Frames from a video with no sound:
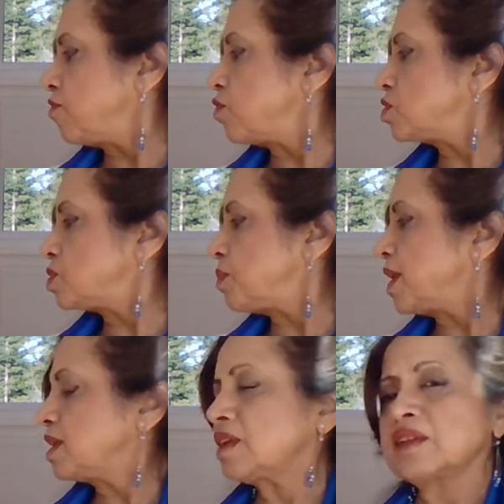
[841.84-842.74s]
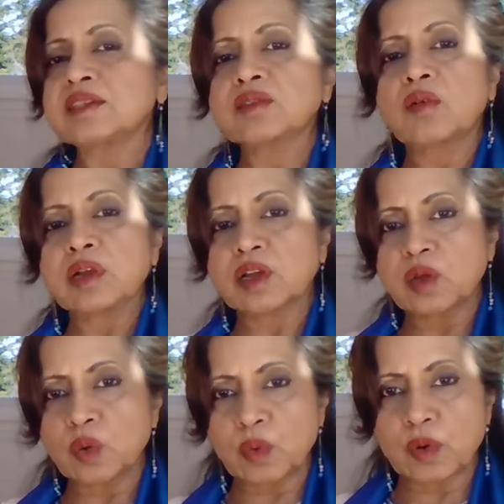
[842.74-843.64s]
force particles called
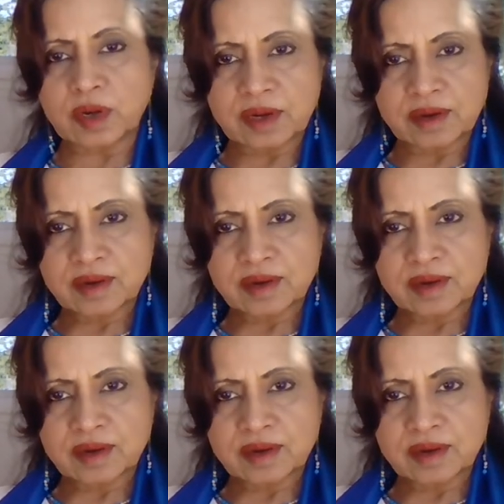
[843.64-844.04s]
gluon.